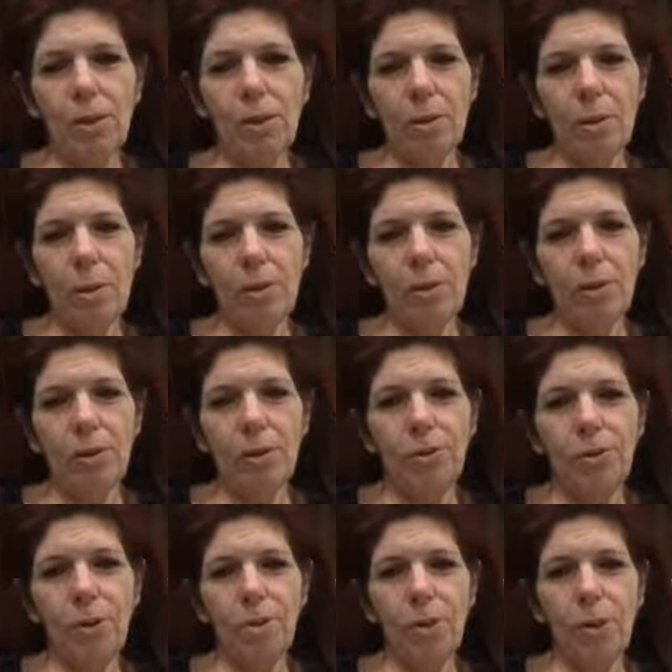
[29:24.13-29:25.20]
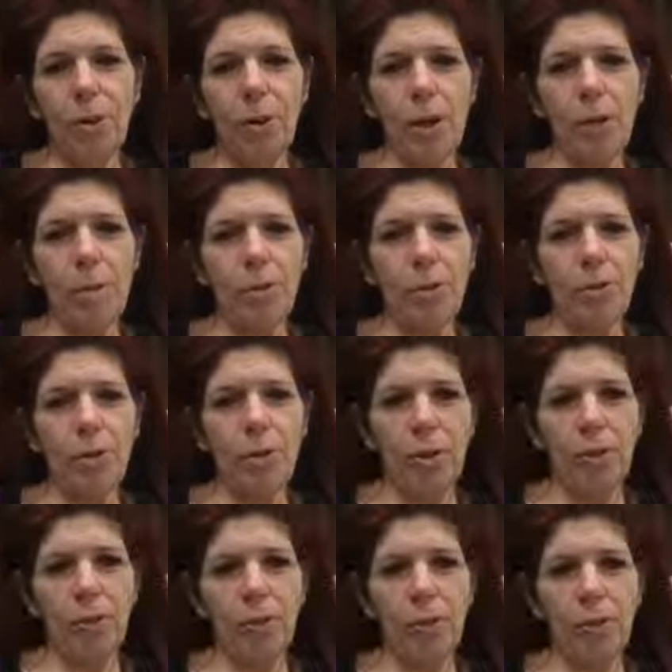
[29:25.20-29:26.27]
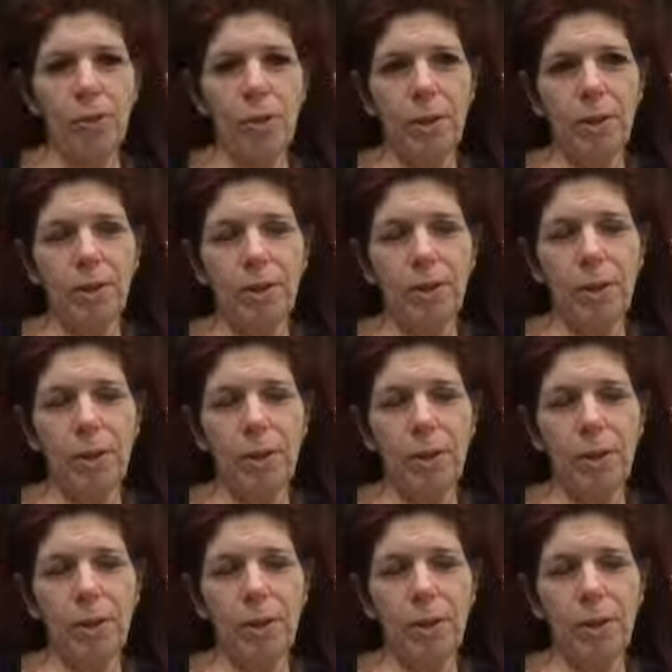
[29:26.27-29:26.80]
even some of the grandmothers to their 50s.